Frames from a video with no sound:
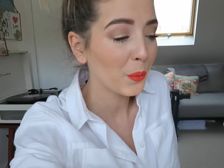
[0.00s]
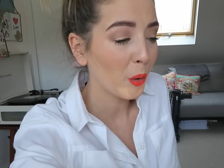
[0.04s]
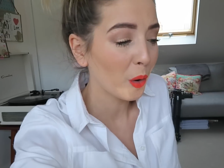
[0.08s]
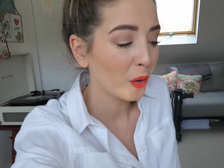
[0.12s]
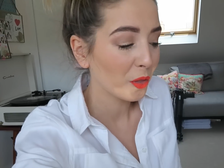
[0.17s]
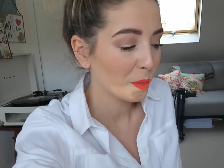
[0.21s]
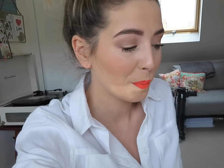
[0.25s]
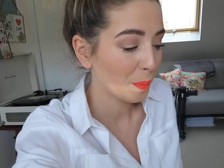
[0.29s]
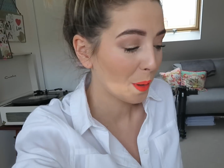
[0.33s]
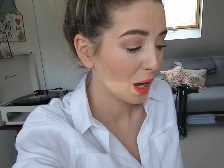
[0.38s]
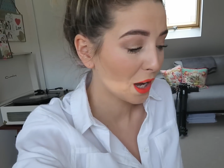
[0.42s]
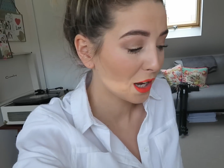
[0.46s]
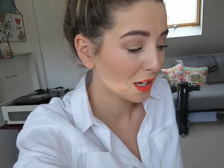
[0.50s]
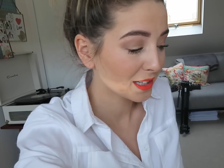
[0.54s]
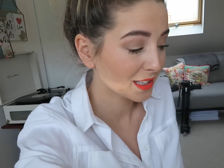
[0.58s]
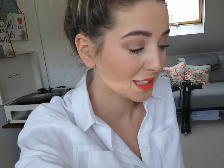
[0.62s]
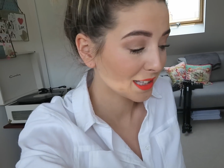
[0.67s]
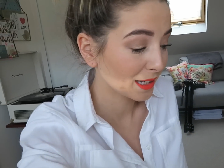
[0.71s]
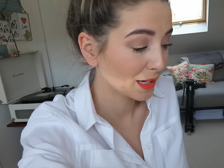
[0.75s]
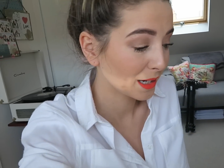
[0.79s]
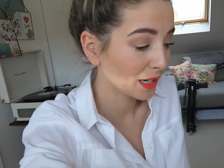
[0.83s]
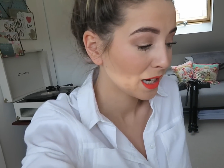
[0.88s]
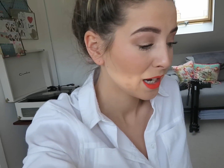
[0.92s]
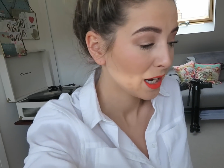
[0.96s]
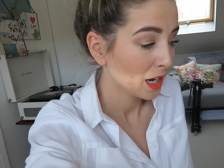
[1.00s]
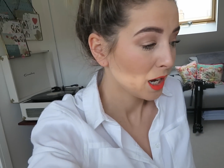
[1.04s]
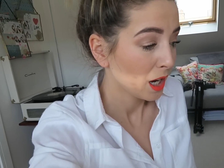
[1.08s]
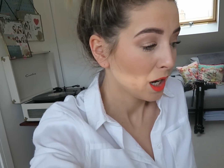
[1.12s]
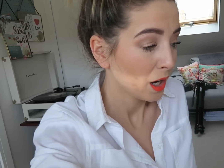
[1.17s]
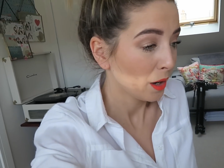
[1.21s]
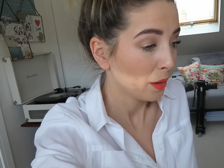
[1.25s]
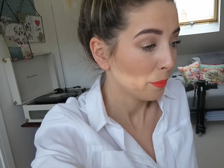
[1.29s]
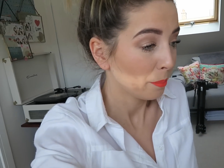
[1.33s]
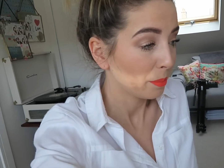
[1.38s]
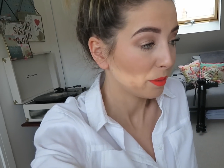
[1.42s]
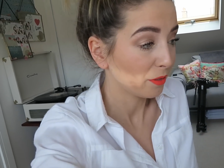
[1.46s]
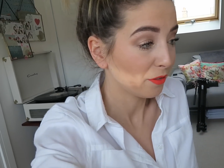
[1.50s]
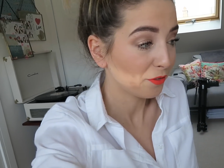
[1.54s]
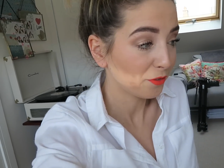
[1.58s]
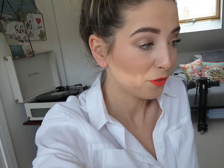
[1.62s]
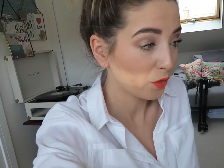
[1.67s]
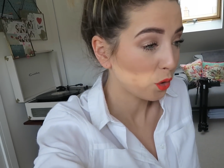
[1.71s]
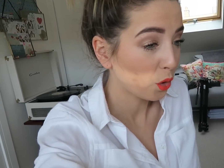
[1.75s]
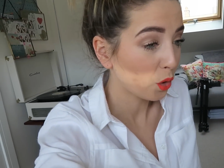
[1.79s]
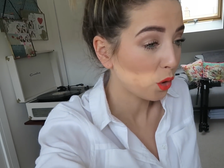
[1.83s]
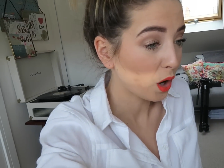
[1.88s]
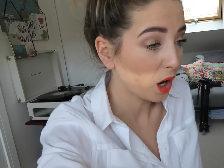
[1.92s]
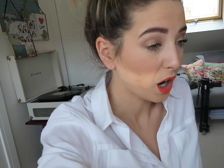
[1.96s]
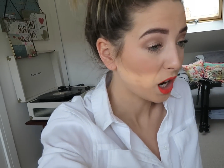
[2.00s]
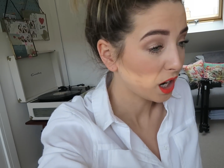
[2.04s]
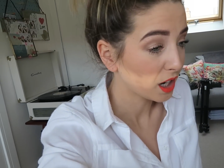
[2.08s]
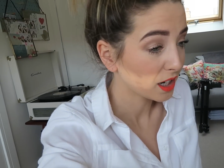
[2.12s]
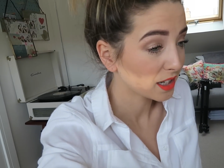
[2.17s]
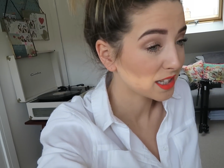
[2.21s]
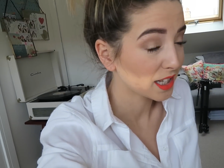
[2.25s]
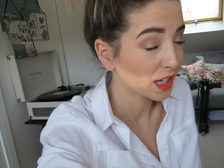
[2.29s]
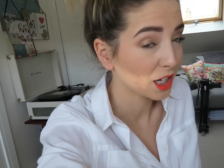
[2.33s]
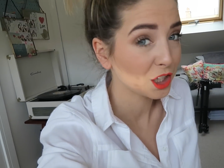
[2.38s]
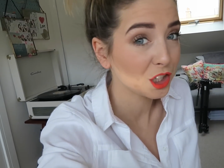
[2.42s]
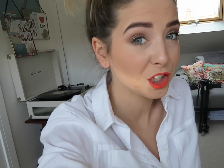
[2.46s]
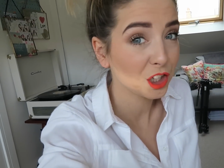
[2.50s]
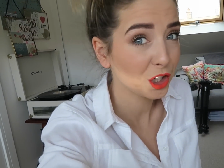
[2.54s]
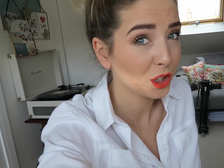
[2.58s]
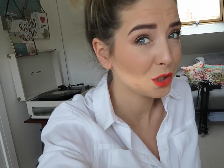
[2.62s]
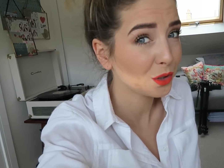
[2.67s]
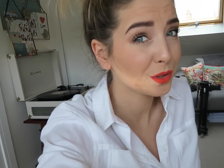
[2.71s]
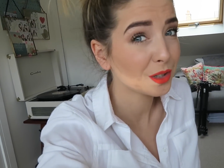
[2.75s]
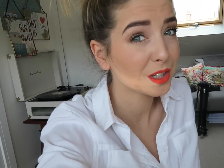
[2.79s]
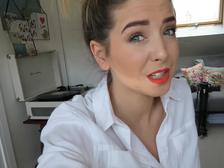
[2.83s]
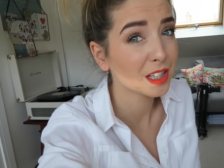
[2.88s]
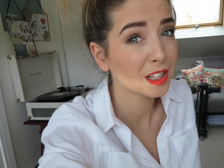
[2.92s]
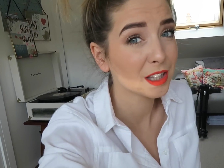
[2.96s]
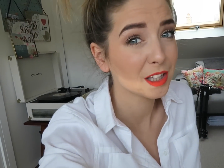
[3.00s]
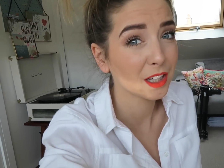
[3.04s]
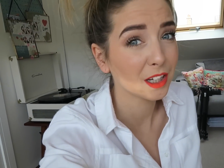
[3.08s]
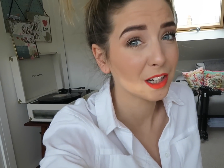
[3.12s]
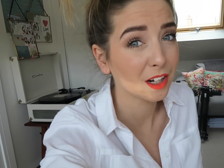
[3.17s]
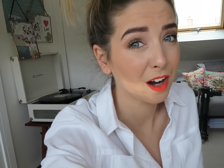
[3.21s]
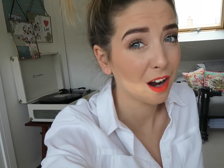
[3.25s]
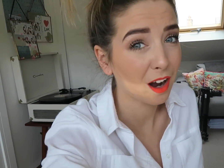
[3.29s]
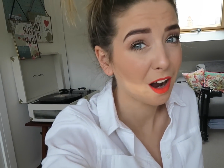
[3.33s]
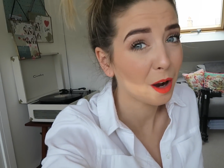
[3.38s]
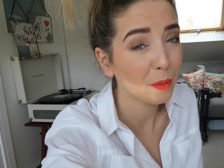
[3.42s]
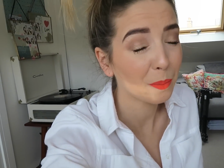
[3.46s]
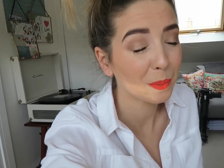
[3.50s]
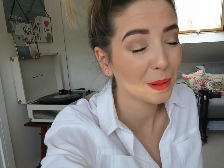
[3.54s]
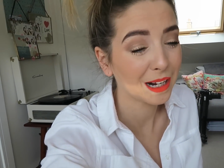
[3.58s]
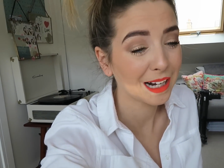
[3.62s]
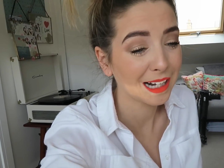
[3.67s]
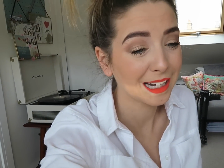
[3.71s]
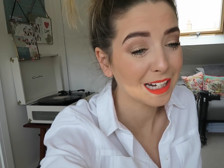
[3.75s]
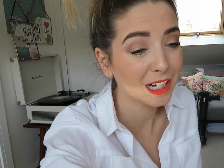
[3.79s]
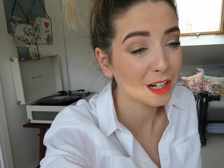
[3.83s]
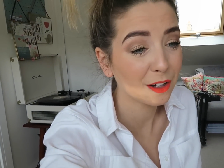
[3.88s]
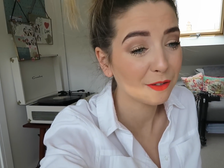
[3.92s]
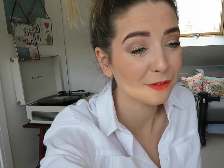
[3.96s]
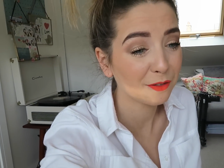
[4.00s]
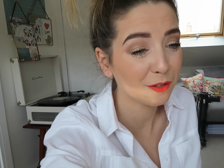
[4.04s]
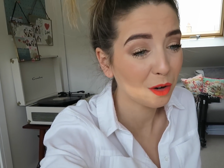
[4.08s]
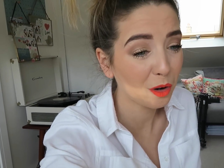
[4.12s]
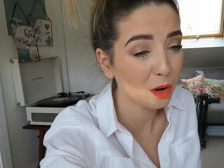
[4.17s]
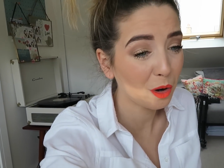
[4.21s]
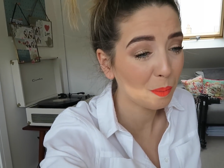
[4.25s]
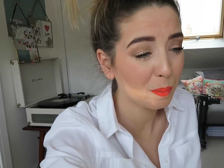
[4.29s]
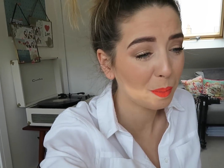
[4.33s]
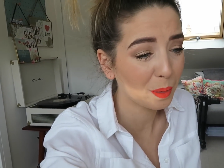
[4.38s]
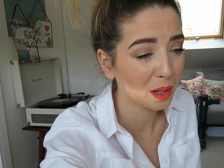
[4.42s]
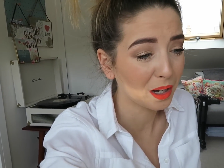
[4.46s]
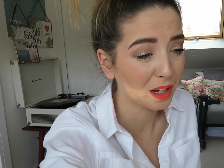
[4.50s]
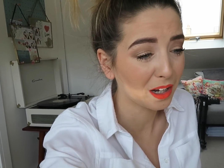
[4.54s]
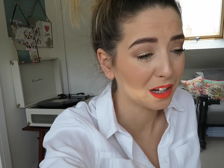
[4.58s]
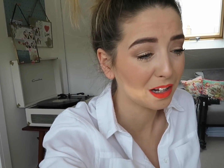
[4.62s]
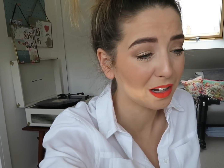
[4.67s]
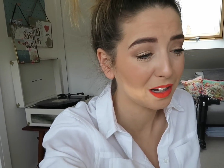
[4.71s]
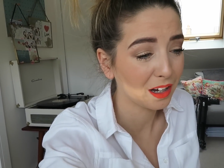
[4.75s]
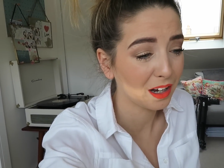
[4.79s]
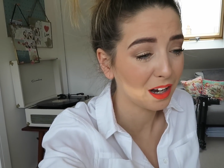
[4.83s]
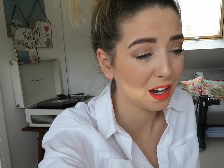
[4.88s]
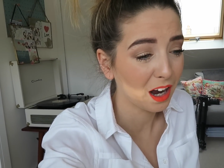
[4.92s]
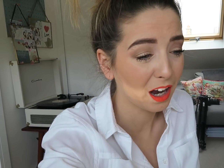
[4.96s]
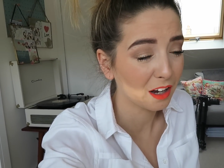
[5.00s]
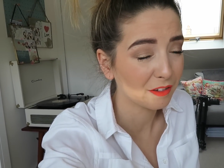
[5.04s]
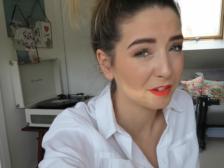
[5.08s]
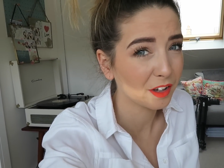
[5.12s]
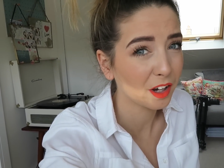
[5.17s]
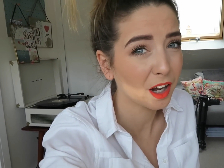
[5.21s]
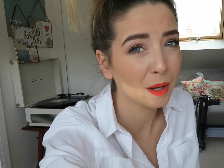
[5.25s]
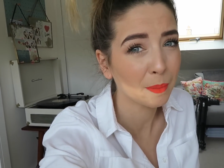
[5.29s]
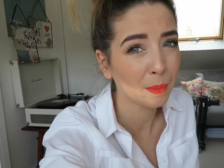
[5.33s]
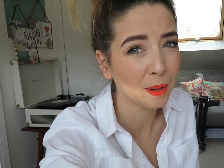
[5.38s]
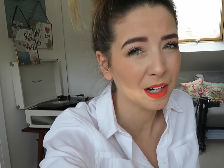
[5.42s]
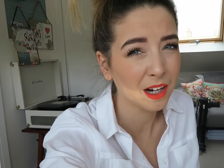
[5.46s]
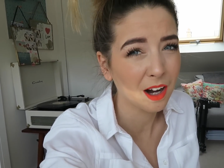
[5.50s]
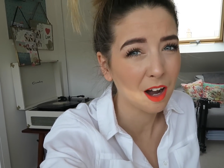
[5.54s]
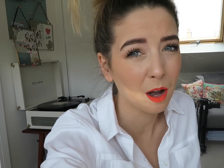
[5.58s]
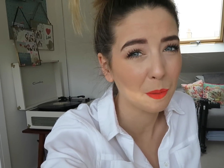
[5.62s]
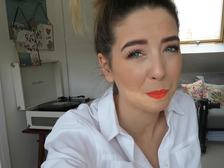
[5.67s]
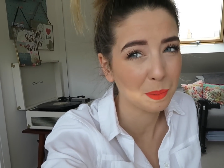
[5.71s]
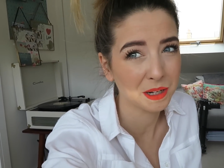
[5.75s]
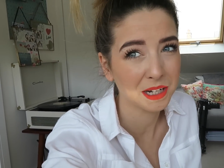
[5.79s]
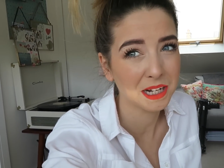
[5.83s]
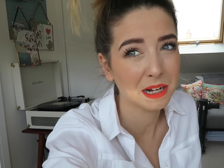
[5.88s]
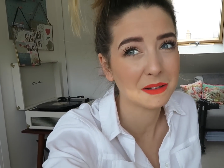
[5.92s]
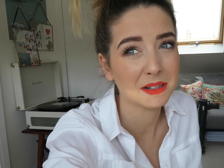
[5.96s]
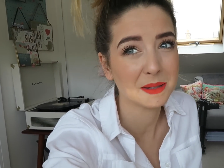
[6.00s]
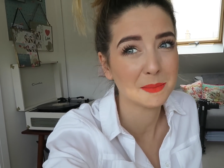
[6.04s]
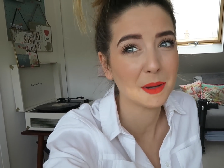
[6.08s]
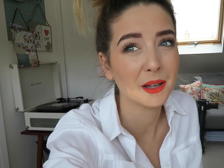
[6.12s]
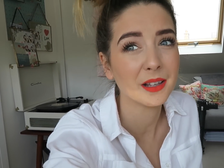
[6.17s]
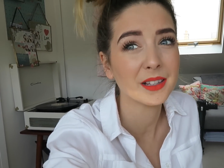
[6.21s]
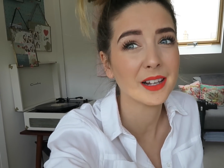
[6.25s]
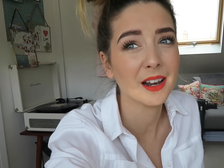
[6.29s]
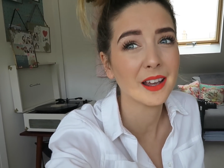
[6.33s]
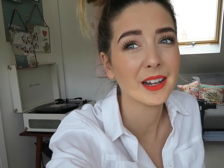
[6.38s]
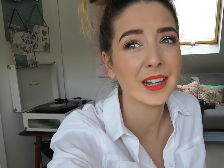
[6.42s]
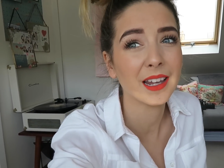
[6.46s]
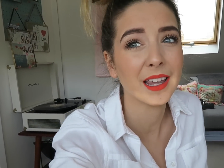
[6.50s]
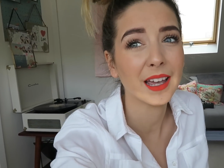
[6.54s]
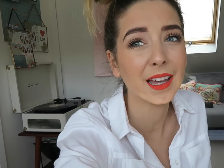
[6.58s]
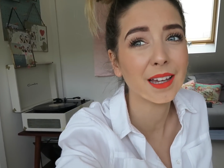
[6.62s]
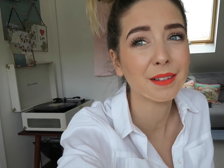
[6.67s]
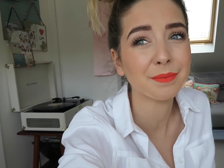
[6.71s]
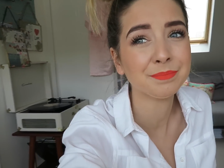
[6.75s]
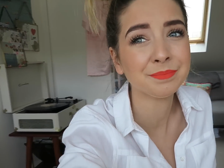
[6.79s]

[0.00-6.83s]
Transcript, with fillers: what the person before us had used the carpet cleaner for, but I feel like my carpet now smells like it,